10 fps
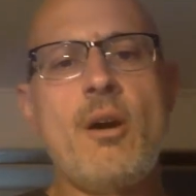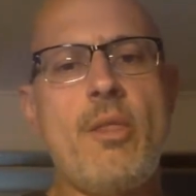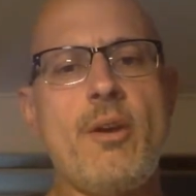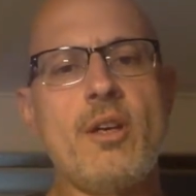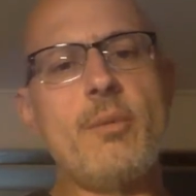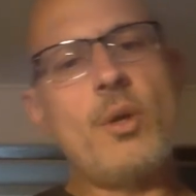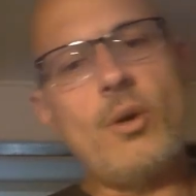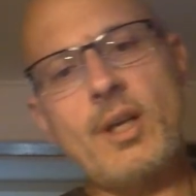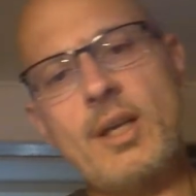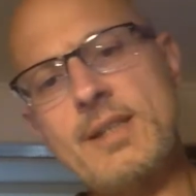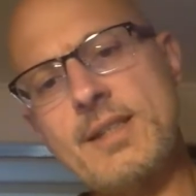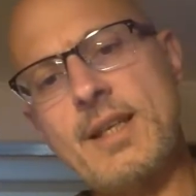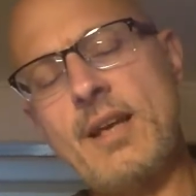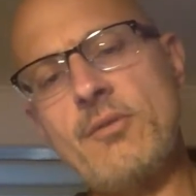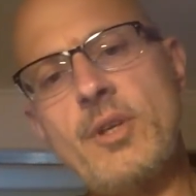They're going to be
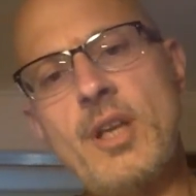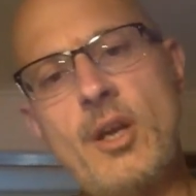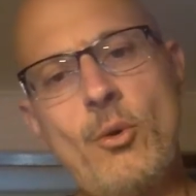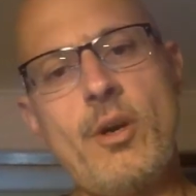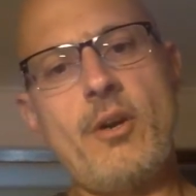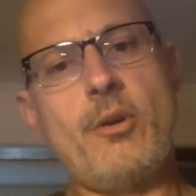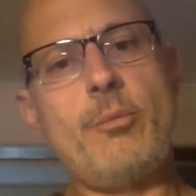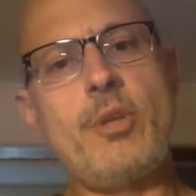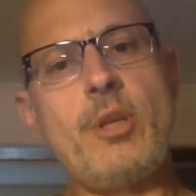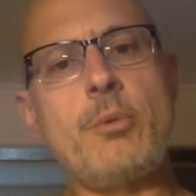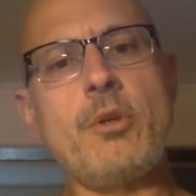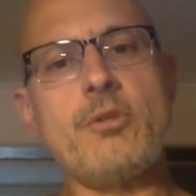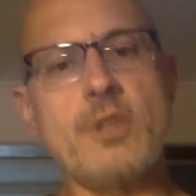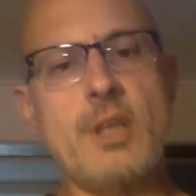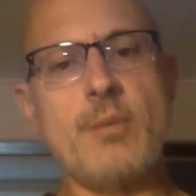organizing everyday, ordinary people
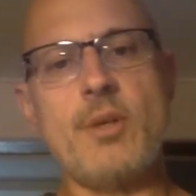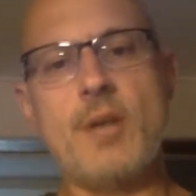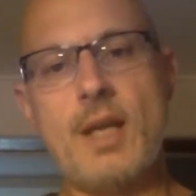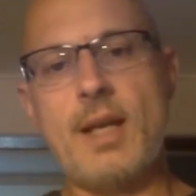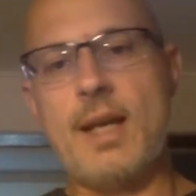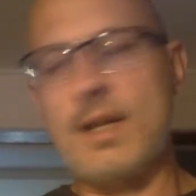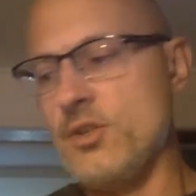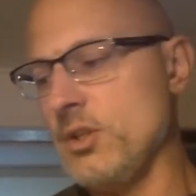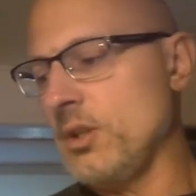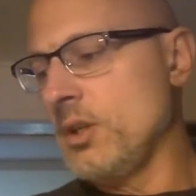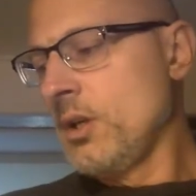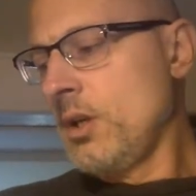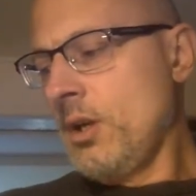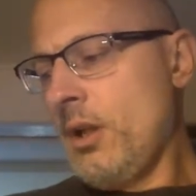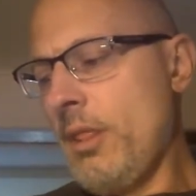for democratic action.
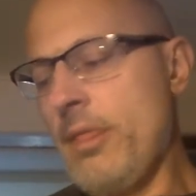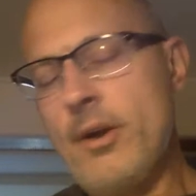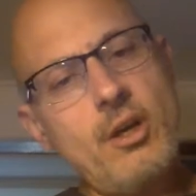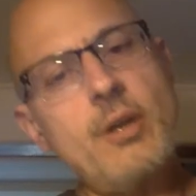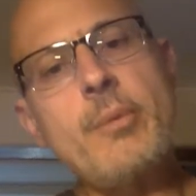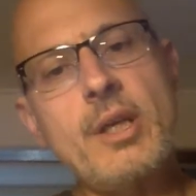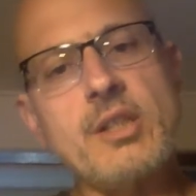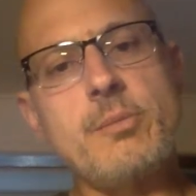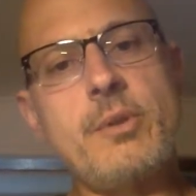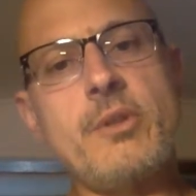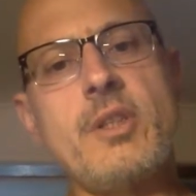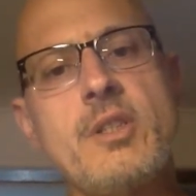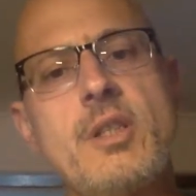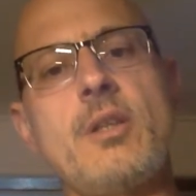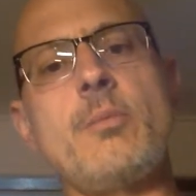They're going to be
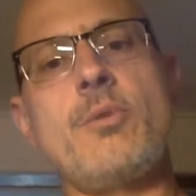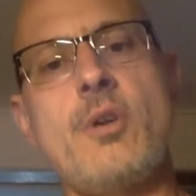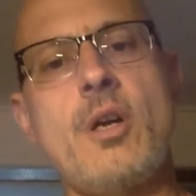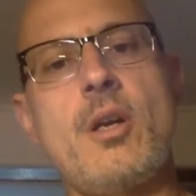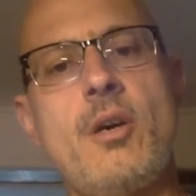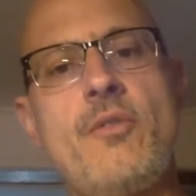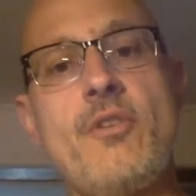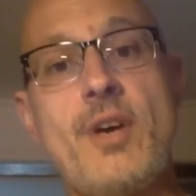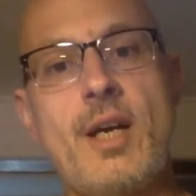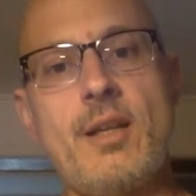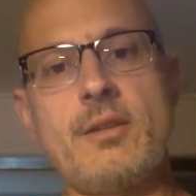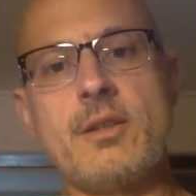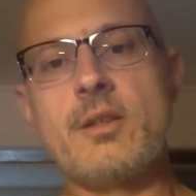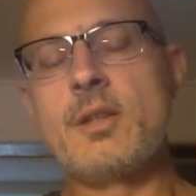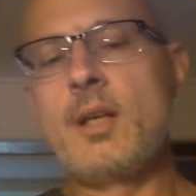experiencing the brunt of the
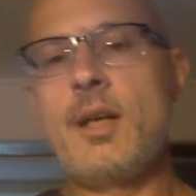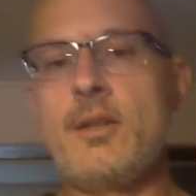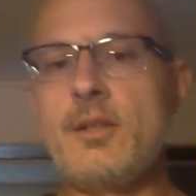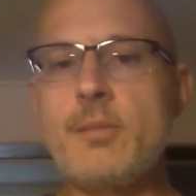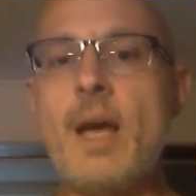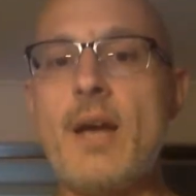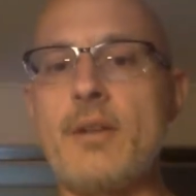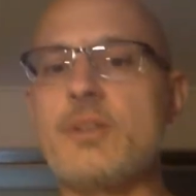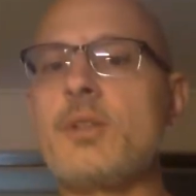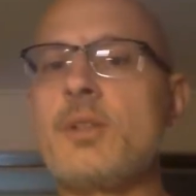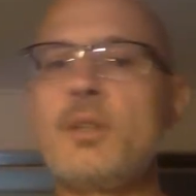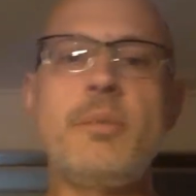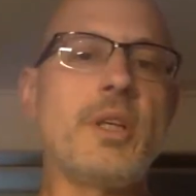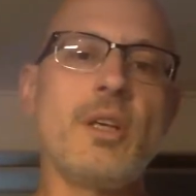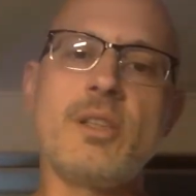violence. And this matters
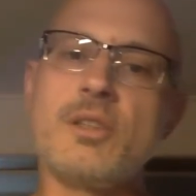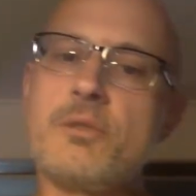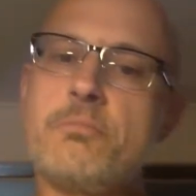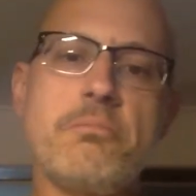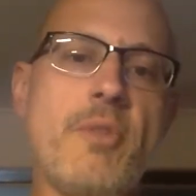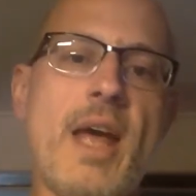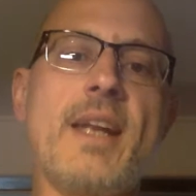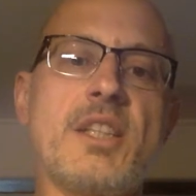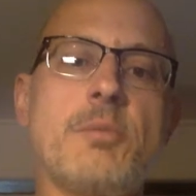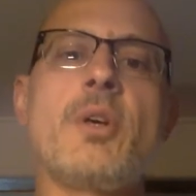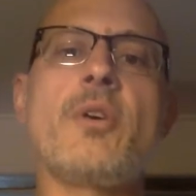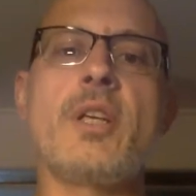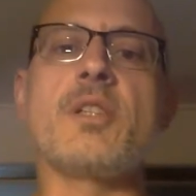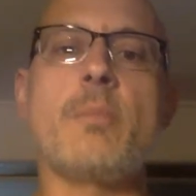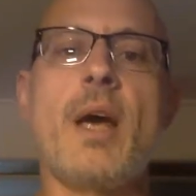because that
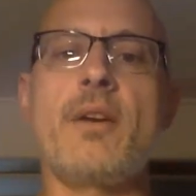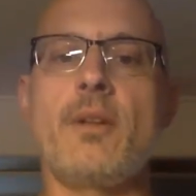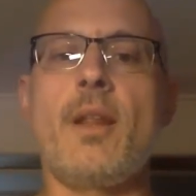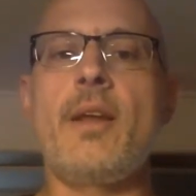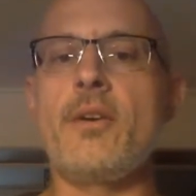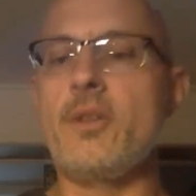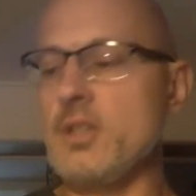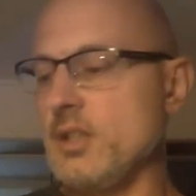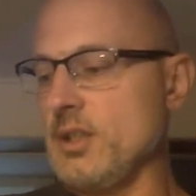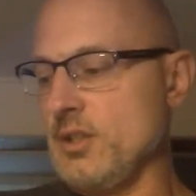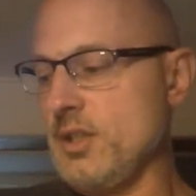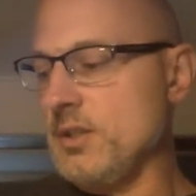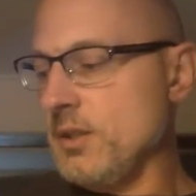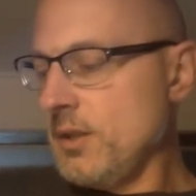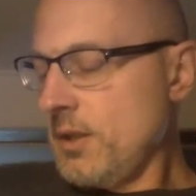experience mattered later in the 60s.